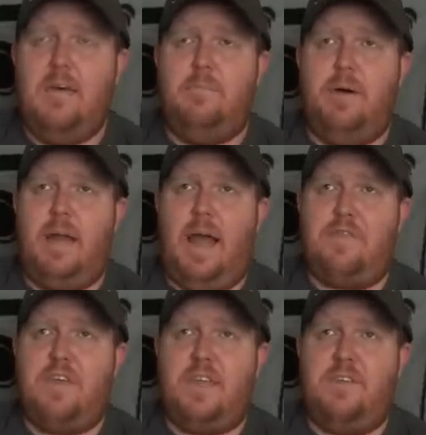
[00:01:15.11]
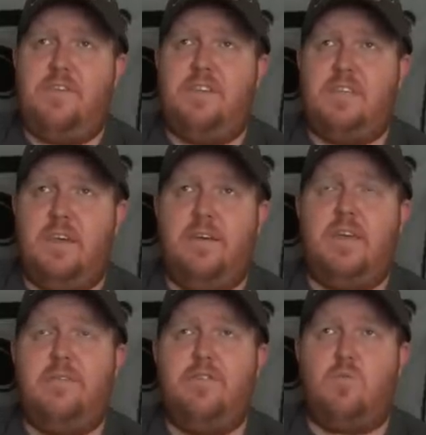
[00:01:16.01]
But I think if he's
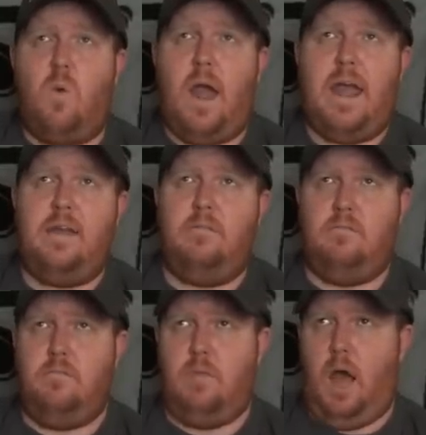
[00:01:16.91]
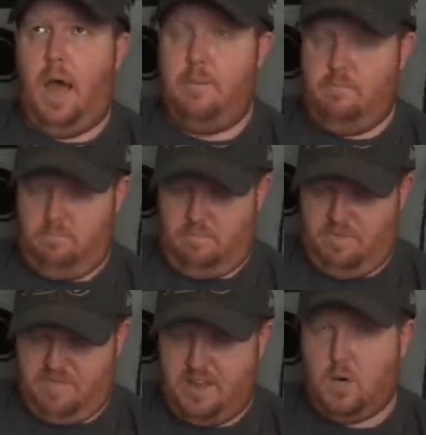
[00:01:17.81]
given the right
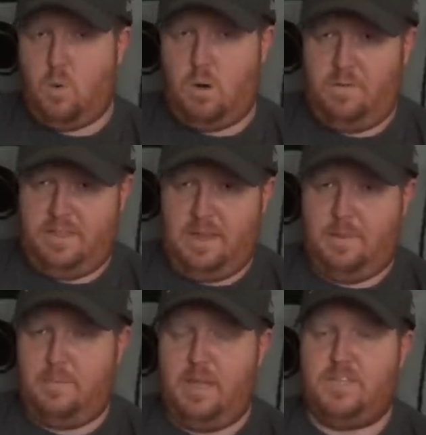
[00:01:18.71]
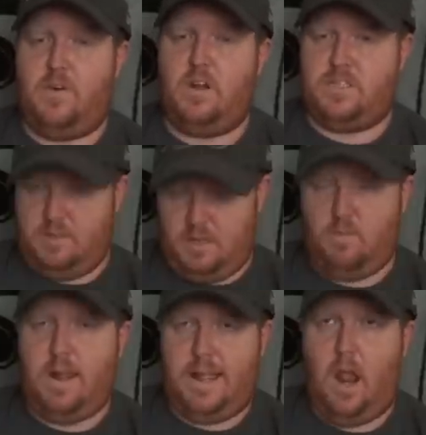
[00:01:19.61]
thing to work with at WWE, as far as the
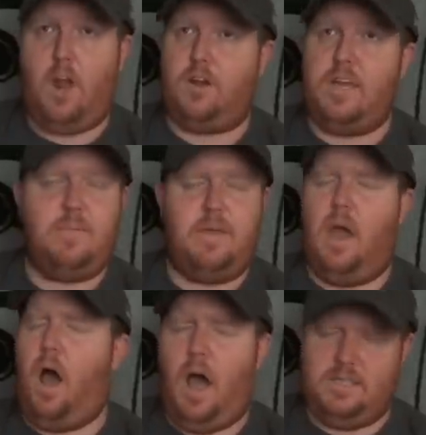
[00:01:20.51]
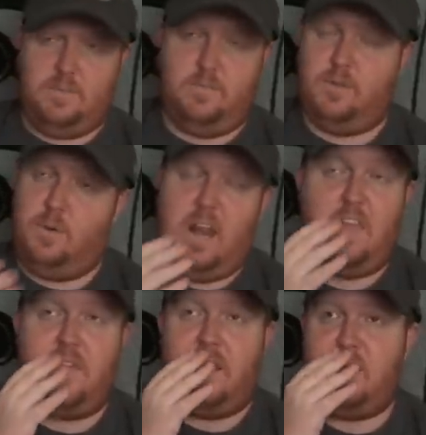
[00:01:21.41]
right character, he'd be awesome doing
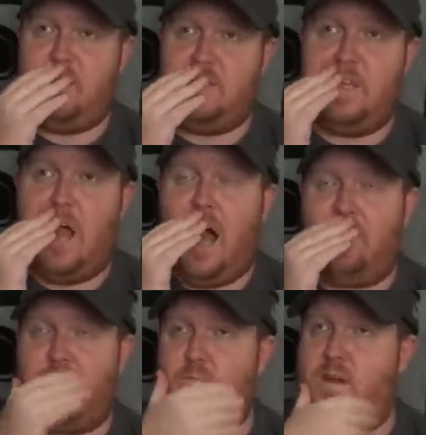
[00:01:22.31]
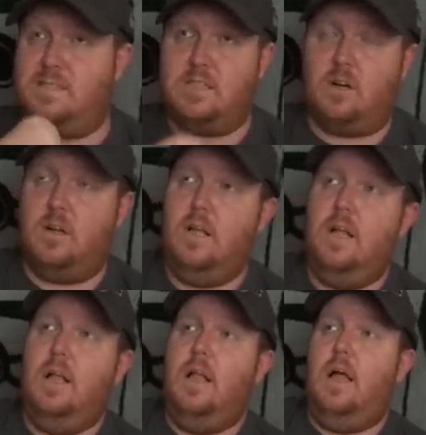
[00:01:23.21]
anything because he's an awesome wrestler.
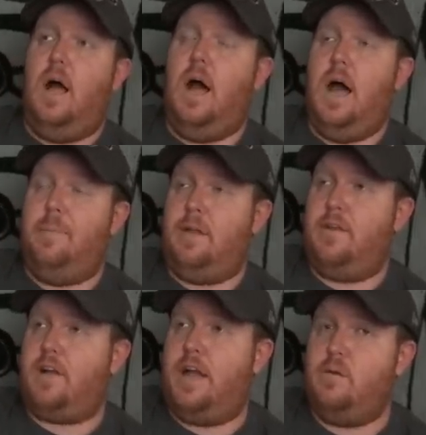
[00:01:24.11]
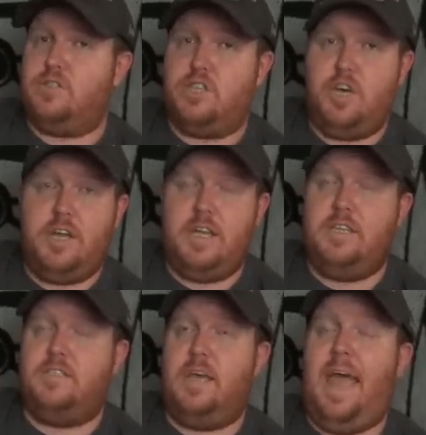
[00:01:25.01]
Another guy who's good
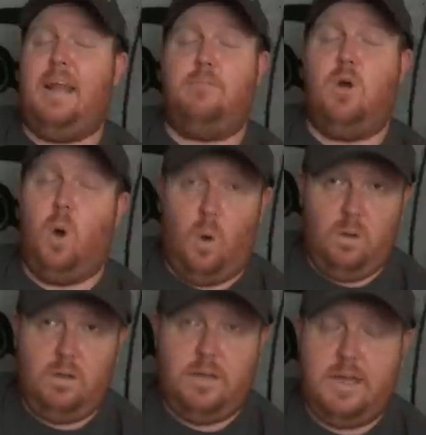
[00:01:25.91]
is Adam Cole.